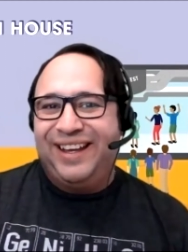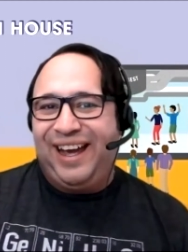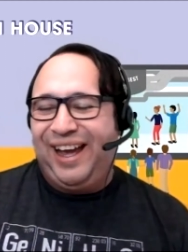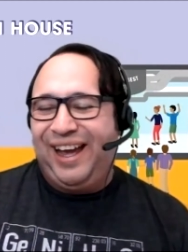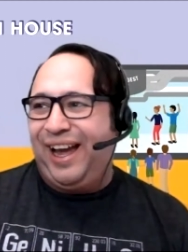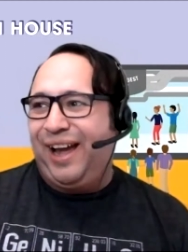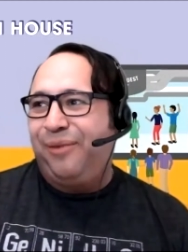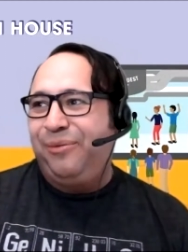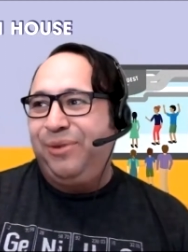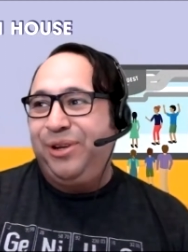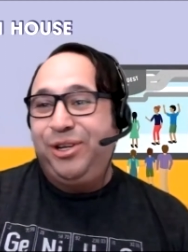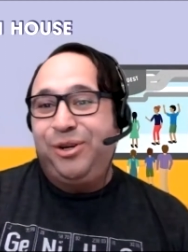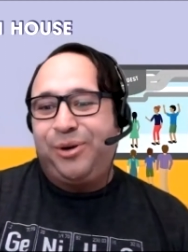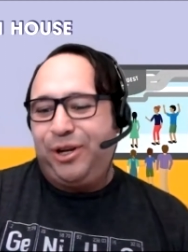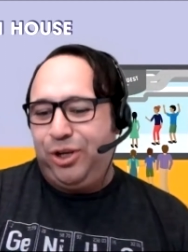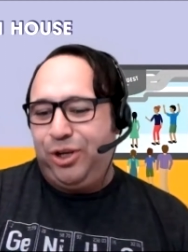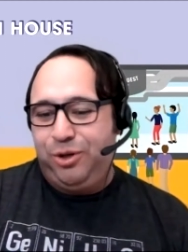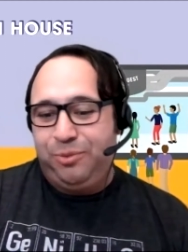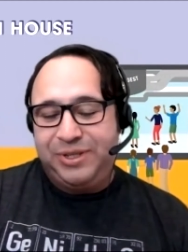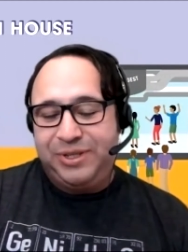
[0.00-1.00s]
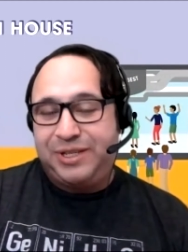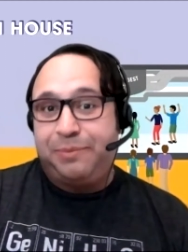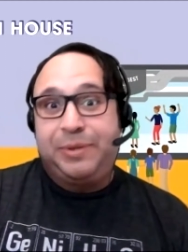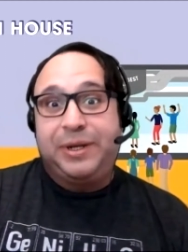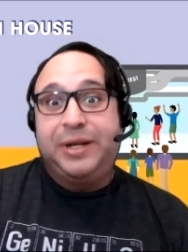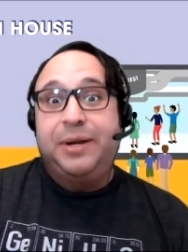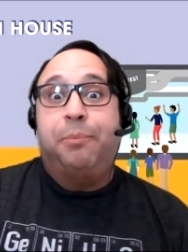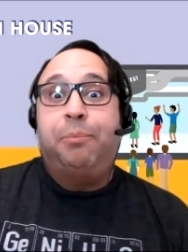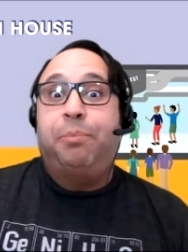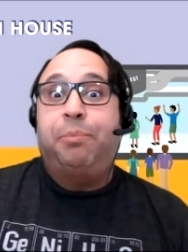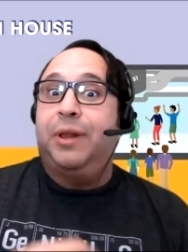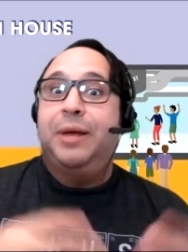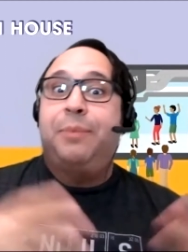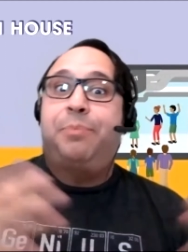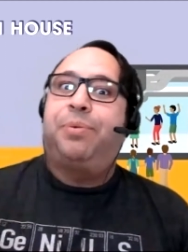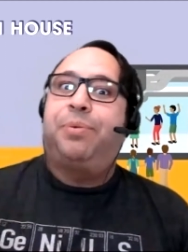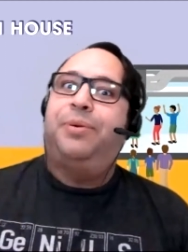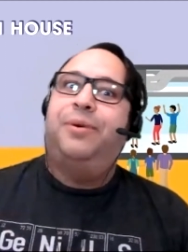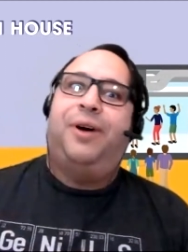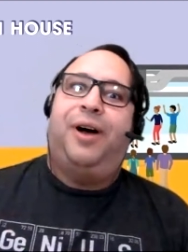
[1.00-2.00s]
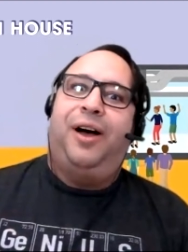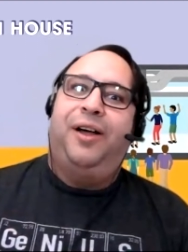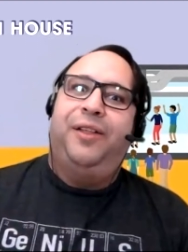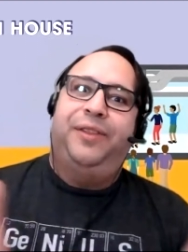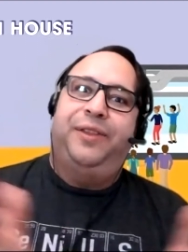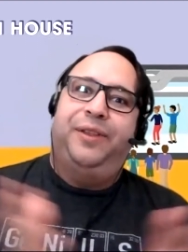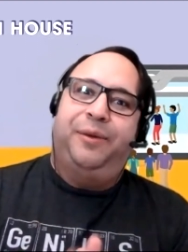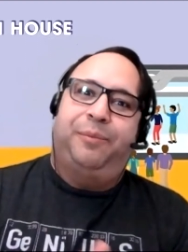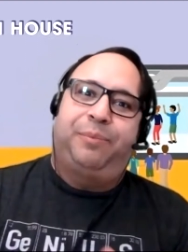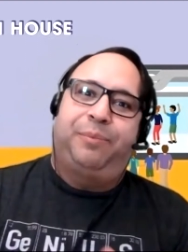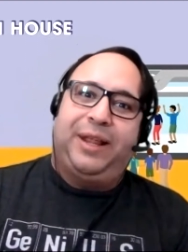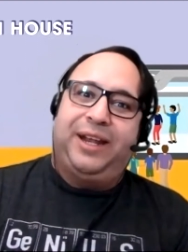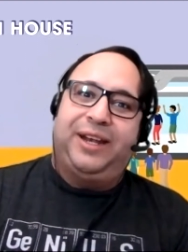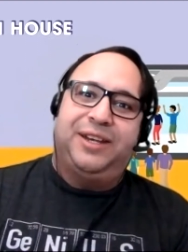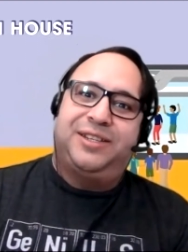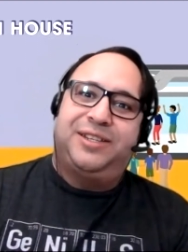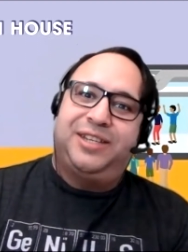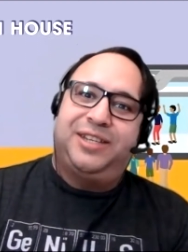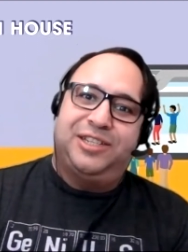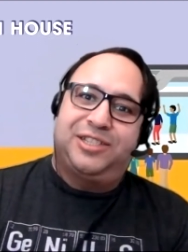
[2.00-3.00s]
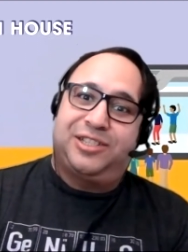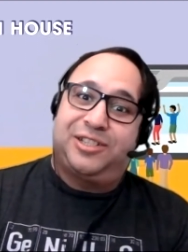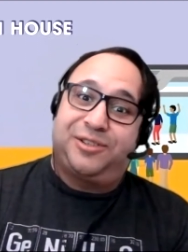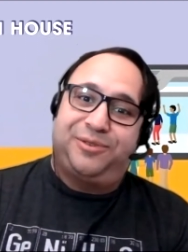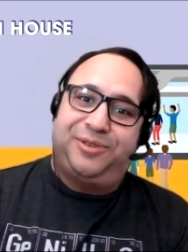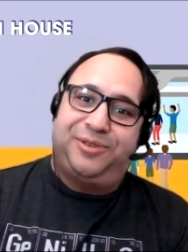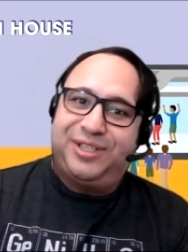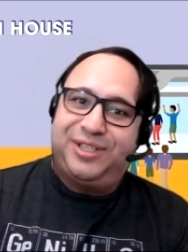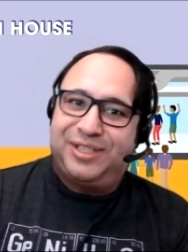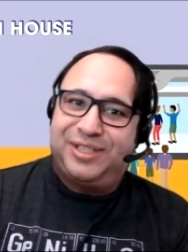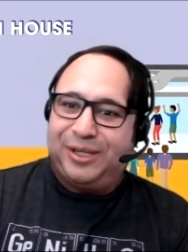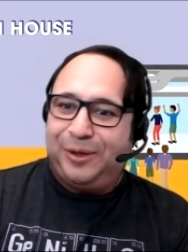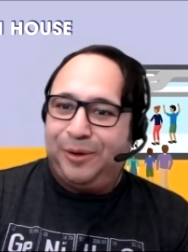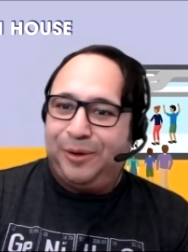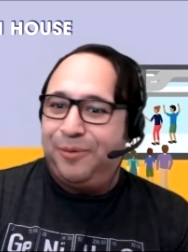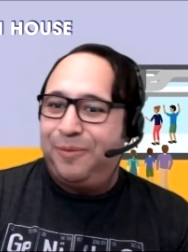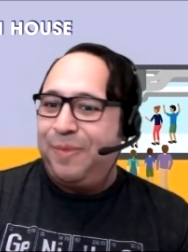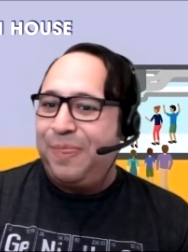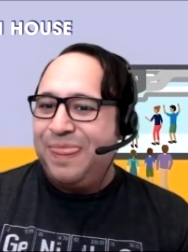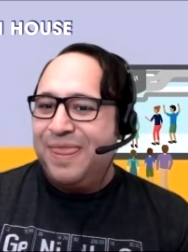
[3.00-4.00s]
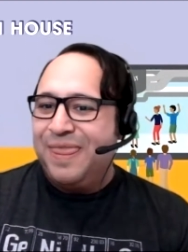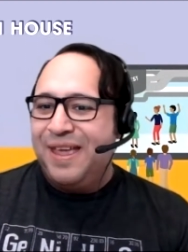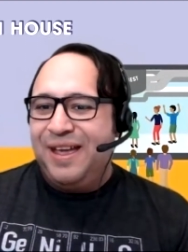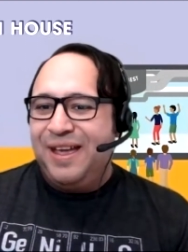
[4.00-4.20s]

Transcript: I mean, you're right. Humans have been a blip on the planet's history. So